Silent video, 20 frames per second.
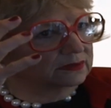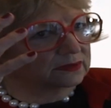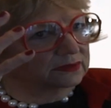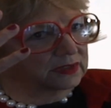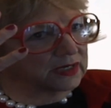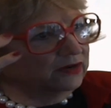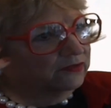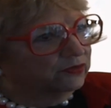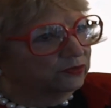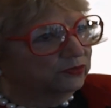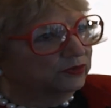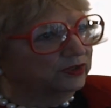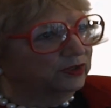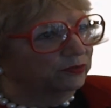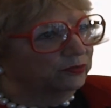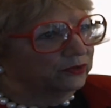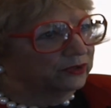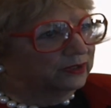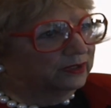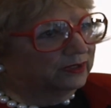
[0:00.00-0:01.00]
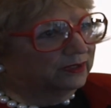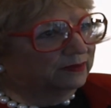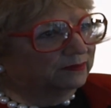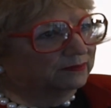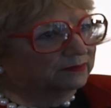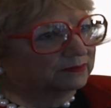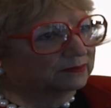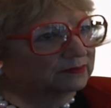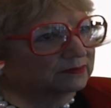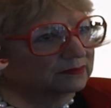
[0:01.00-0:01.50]
covered with debris,
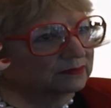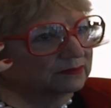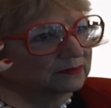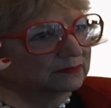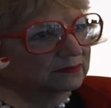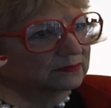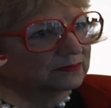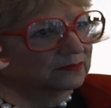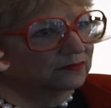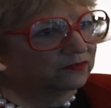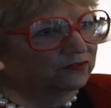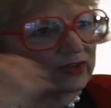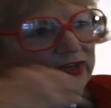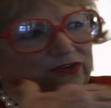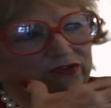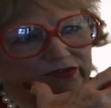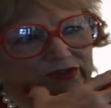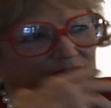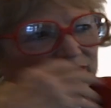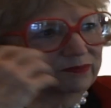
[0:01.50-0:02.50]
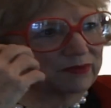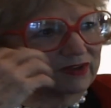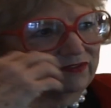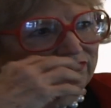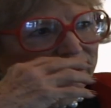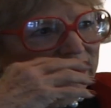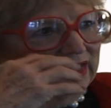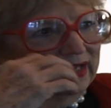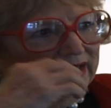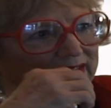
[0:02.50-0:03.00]
face cut by
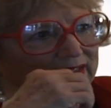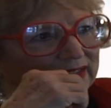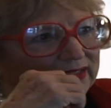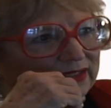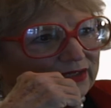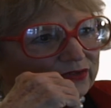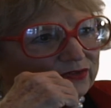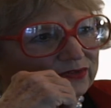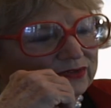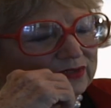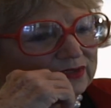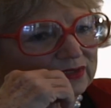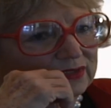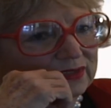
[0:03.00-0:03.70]
flying glass.